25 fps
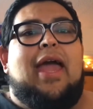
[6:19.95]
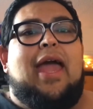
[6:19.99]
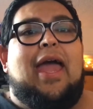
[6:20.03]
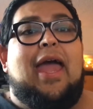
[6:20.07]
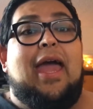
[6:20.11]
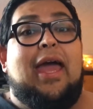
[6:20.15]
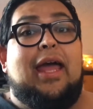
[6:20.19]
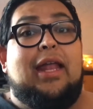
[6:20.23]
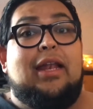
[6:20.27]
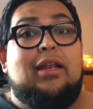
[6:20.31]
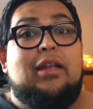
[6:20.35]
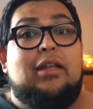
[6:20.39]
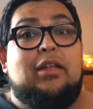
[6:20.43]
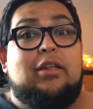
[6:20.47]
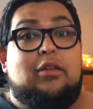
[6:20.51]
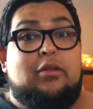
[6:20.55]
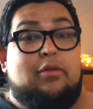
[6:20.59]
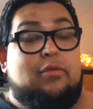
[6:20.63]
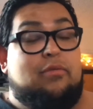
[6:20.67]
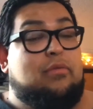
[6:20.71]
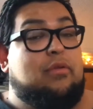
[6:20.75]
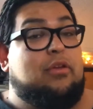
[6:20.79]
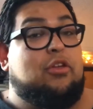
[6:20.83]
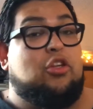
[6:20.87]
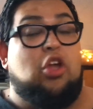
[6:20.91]
And
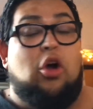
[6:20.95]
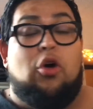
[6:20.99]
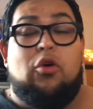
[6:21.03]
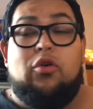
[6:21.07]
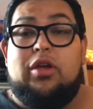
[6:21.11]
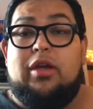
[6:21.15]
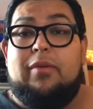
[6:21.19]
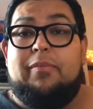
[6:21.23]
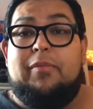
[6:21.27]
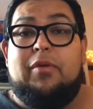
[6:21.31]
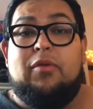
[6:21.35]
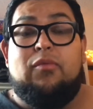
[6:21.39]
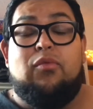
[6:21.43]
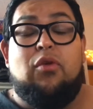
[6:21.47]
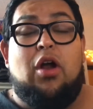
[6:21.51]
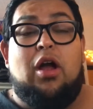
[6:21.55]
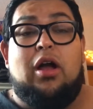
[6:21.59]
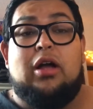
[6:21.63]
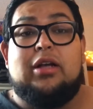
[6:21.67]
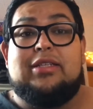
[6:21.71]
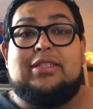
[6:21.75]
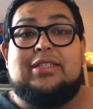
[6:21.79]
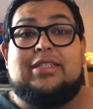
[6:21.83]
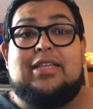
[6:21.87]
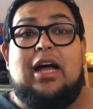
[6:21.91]
don't get me
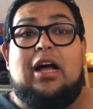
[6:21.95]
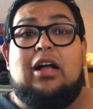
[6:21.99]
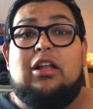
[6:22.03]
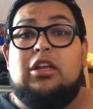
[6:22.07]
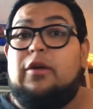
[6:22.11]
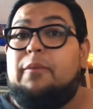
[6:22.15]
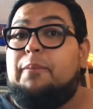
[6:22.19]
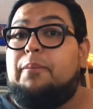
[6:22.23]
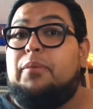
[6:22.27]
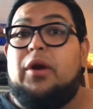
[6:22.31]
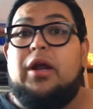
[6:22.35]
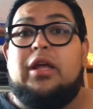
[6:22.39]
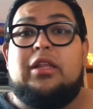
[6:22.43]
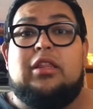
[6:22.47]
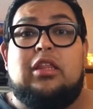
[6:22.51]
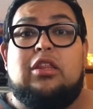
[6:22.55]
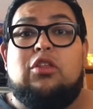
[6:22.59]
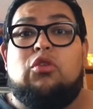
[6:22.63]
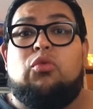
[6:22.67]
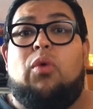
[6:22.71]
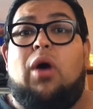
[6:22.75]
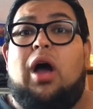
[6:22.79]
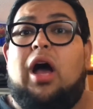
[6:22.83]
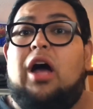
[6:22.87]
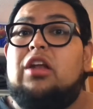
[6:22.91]
wrong, Zelda Breath of the
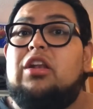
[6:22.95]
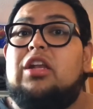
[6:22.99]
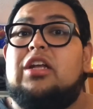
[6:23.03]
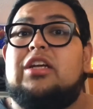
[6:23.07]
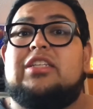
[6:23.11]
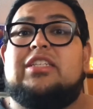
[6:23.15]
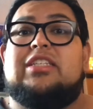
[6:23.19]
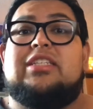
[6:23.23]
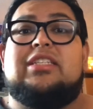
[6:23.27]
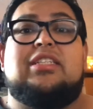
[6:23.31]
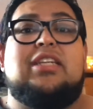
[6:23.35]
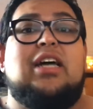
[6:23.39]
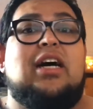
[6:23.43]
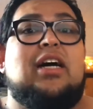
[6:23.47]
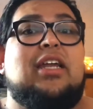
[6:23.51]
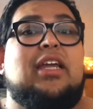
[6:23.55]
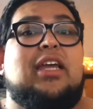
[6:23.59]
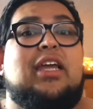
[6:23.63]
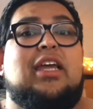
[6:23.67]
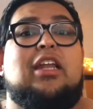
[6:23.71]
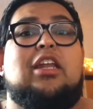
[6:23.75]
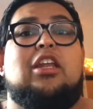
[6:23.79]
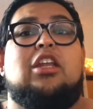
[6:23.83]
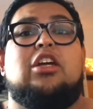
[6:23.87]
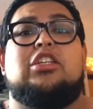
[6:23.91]
Wild looks
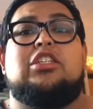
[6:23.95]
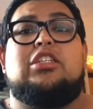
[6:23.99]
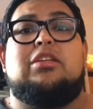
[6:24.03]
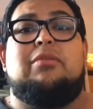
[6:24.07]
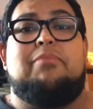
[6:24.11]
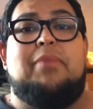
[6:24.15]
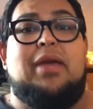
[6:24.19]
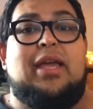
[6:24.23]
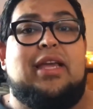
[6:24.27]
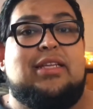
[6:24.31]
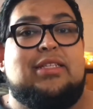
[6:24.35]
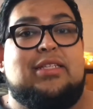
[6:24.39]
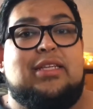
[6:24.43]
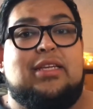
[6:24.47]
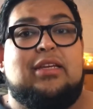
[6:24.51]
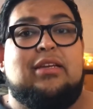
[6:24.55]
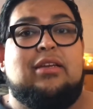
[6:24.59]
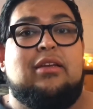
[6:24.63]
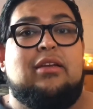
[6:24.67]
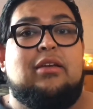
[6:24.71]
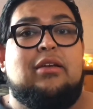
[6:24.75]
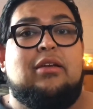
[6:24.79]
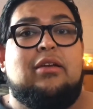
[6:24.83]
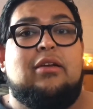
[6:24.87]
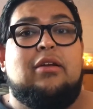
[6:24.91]
stunning. It looks amazing.
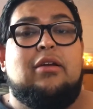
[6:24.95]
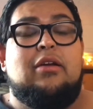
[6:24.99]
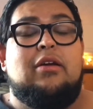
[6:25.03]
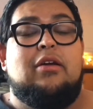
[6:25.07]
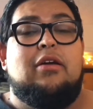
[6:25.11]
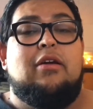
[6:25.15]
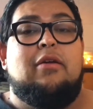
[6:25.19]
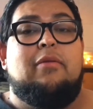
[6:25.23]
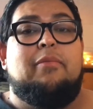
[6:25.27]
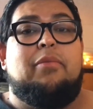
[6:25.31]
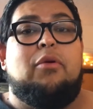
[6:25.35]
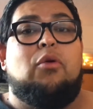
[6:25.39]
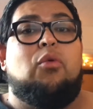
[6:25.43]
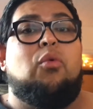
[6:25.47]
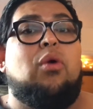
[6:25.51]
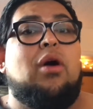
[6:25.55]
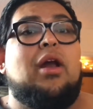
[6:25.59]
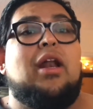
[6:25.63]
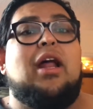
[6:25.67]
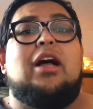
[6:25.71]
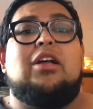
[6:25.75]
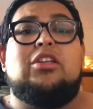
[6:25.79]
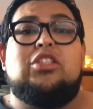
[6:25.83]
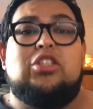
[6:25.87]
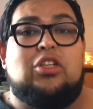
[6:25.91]
But what
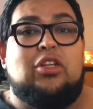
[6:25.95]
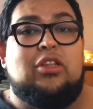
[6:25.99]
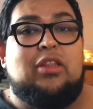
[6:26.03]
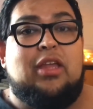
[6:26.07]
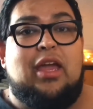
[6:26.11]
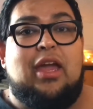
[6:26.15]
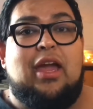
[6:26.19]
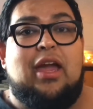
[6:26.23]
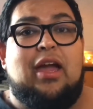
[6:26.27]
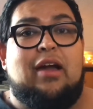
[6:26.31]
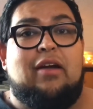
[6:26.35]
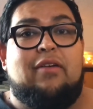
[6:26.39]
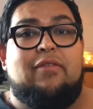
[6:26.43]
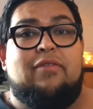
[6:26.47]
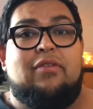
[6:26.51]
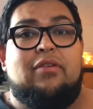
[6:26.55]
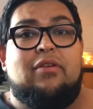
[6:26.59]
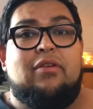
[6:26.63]
else do they have?